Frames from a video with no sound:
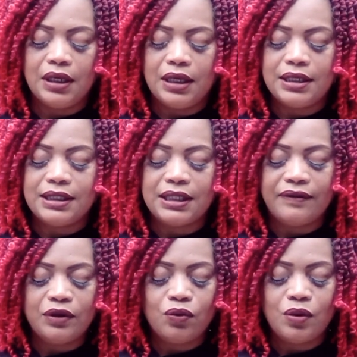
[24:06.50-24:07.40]

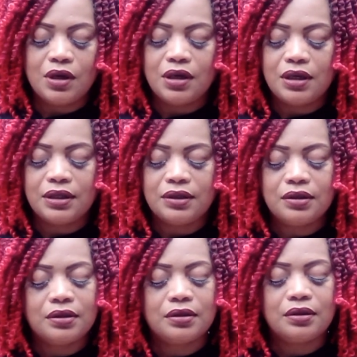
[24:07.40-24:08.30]
Seven of
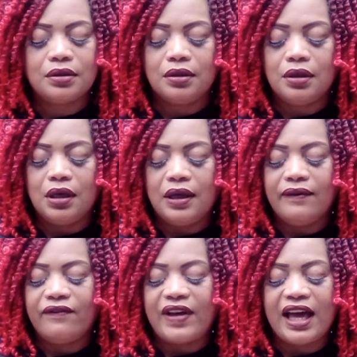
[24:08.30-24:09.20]
Wands.
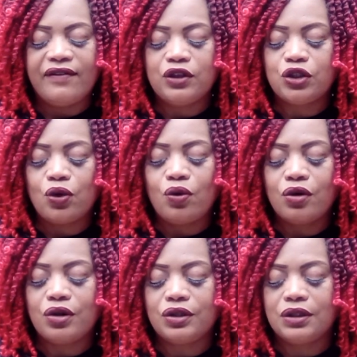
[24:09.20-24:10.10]
Five of
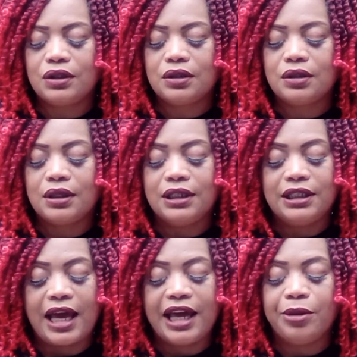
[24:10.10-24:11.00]
Swords.
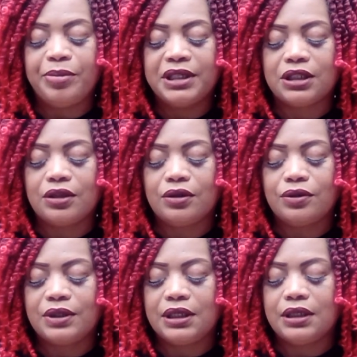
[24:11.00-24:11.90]
Knight of
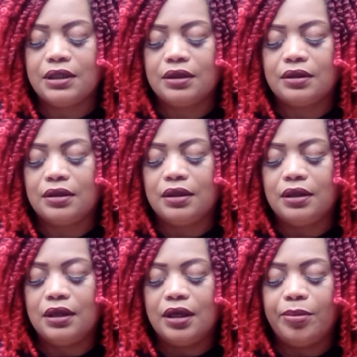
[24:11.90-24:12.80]
Pentacles here.
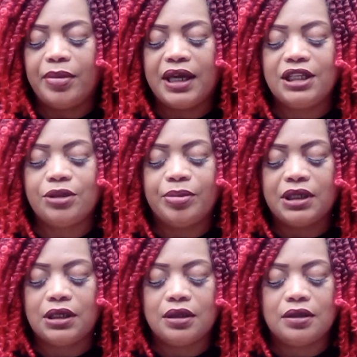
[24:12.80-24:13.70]
Page of
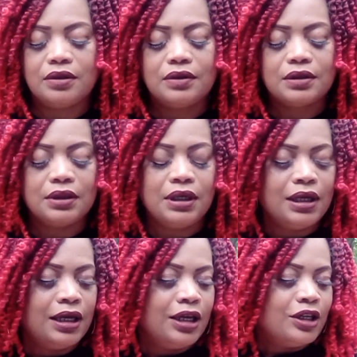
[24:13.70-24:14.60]
Pentacles.
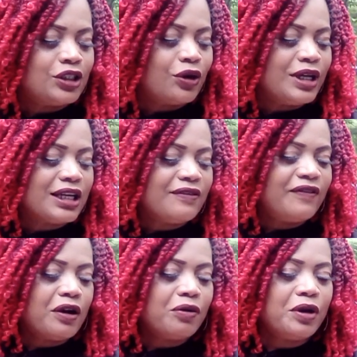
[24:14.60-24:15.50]
So it could
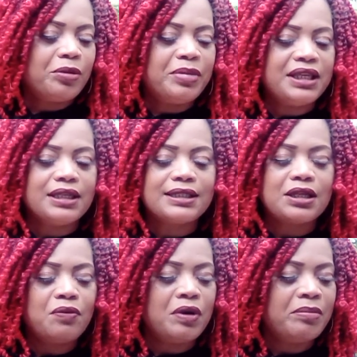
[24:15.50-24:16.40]
very well be that
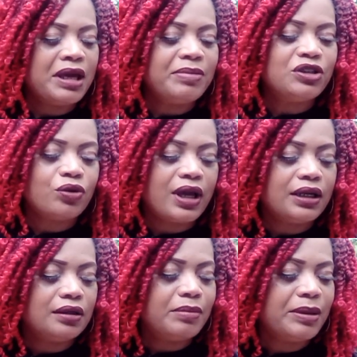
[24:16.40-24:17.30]
someone may be trying
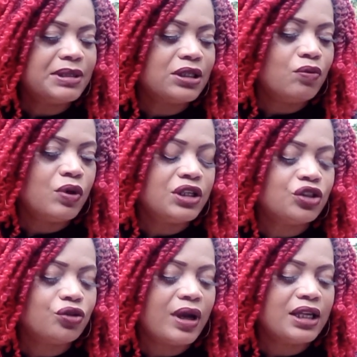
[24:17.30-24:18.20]
to, maybe someone is
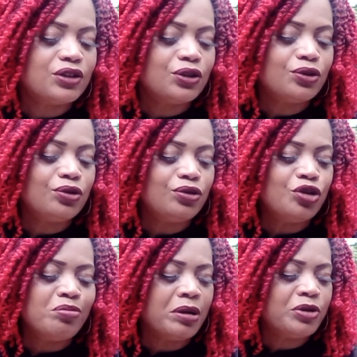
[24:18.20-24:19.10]
trying to, you
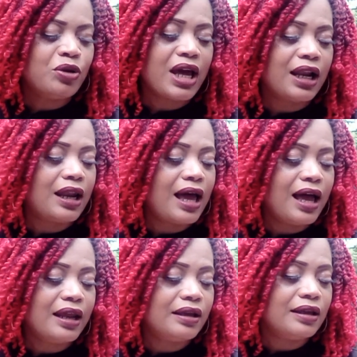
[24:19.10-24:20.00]
remember you got a
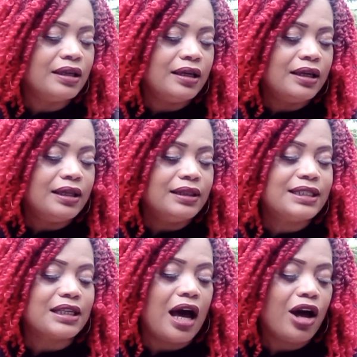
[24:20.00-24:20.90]
lot of, this
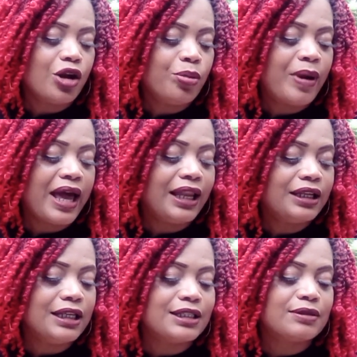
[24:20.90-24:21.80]
autopilot
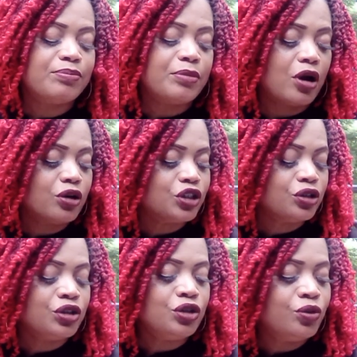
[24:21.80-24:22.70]
is
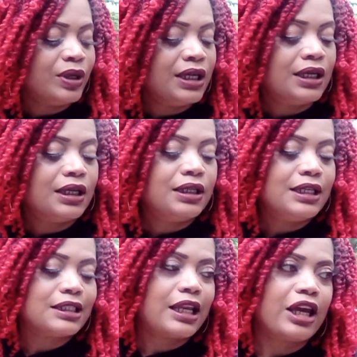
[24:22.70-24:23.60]
ushering you in.
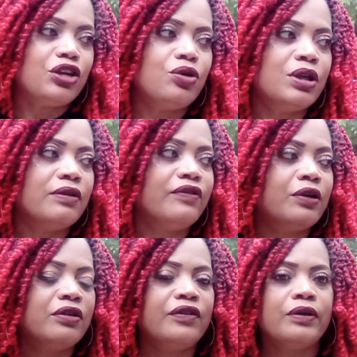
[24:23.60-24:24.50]
It's like you're in a
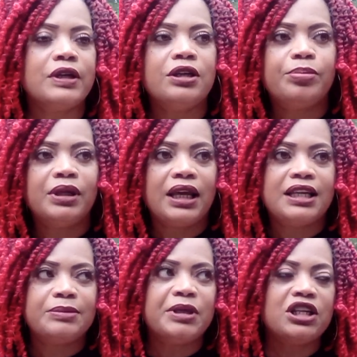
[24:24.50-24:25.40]
very, very good place
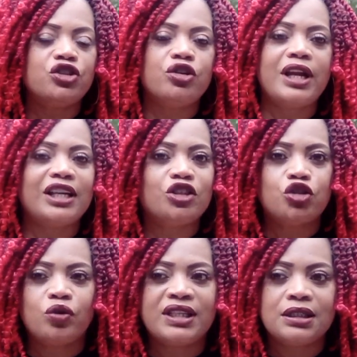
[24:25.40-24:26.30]
because you're not
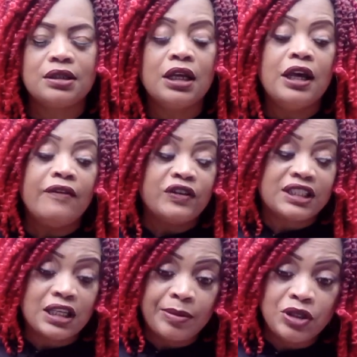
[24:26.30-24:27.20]
stressing. For
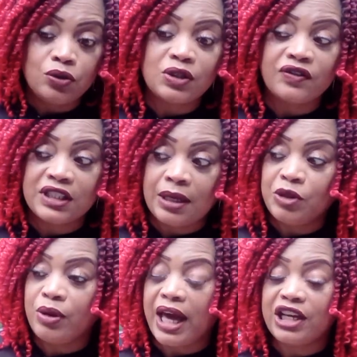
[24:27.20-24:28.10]
some of you, for some of you
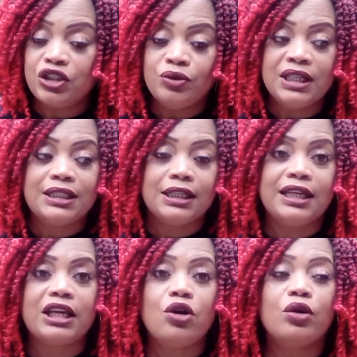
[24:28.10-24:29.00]
guys, you need to
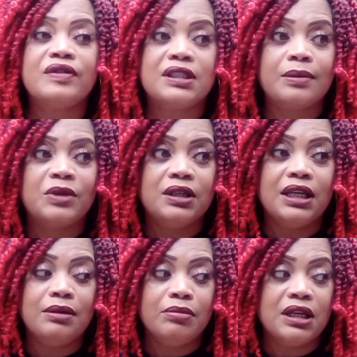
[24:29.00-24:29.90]
let go of something
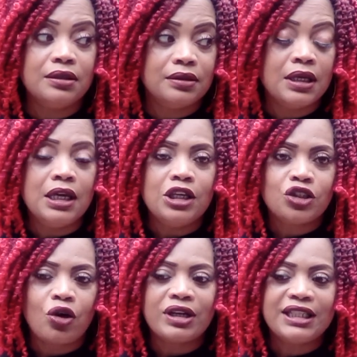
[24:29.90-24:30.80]
and, and
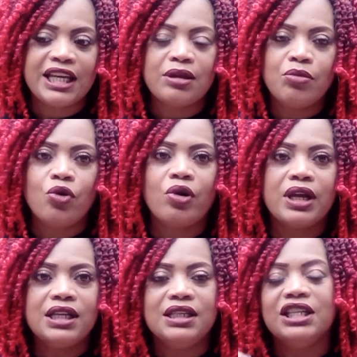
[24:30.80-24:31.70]
start taking more
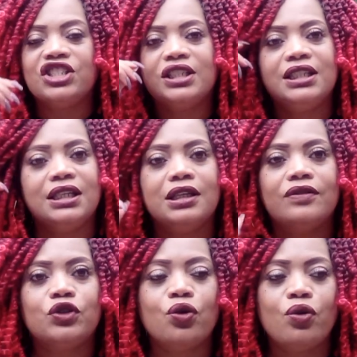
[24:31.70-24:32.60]
initiative
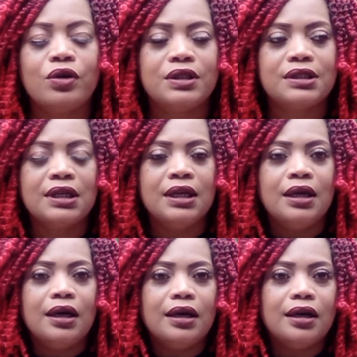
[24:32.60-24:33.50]
towards
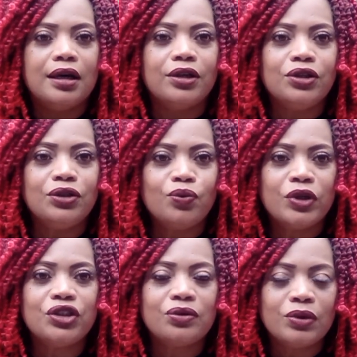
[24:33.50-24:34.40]
uh, you,
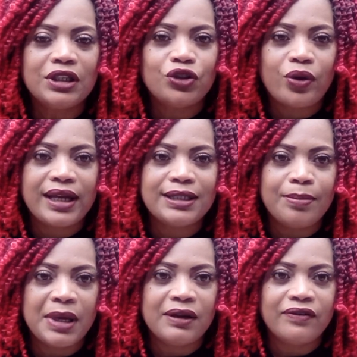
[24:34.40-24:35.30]
what you're really trying to
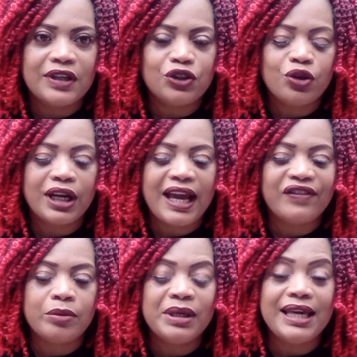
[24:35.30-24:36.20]
manifest. You're going to have
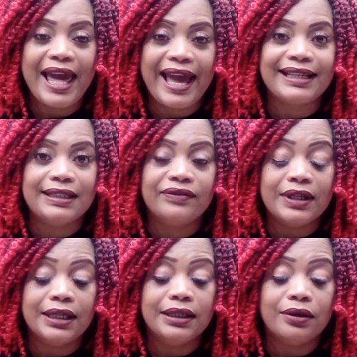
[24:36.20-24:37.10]
to be active
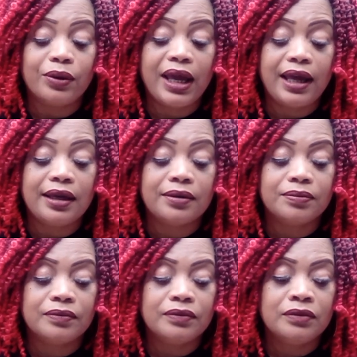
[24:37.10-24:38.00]
in it, okay?
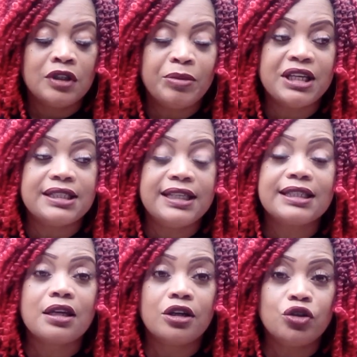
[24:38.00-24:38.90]
Because that's
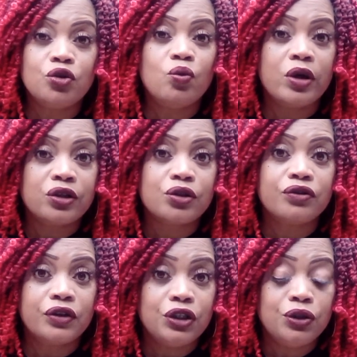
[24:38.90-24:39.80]
going to do wonders
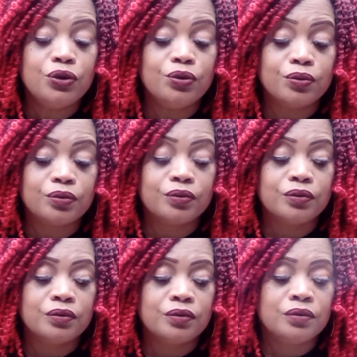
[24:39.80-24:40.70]
for you
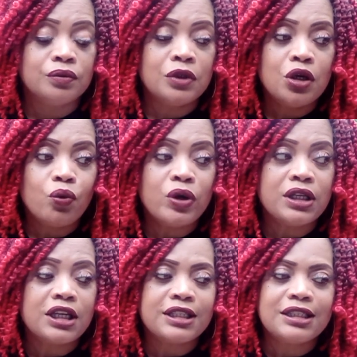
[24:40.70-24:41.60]
when
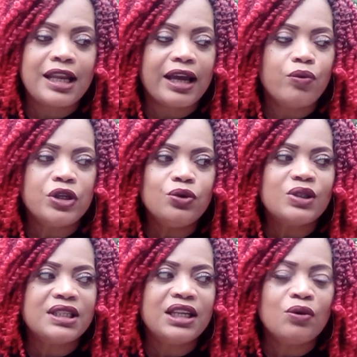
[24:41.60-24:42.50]
cuz it's like when you
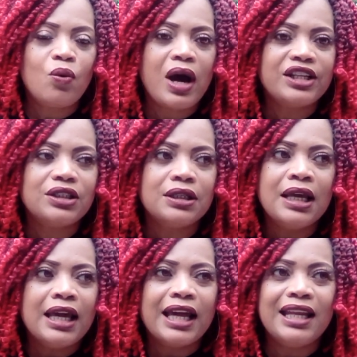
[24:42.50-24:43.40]
sit and watch it
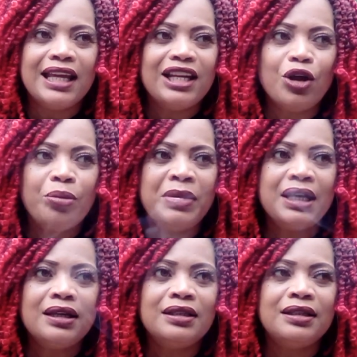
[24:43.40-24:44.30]
and, it and it don't
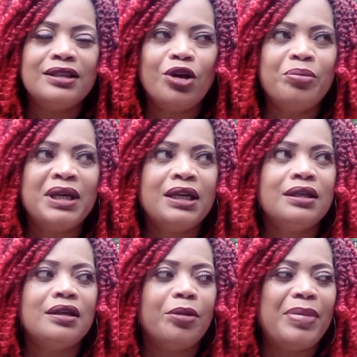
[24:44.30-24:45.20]
mean it don't mean
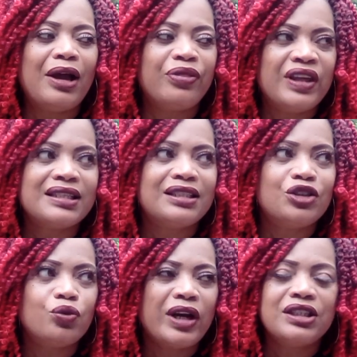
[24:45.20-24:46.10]
about that
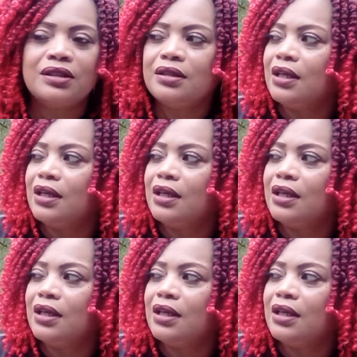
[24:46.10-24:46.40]
situation.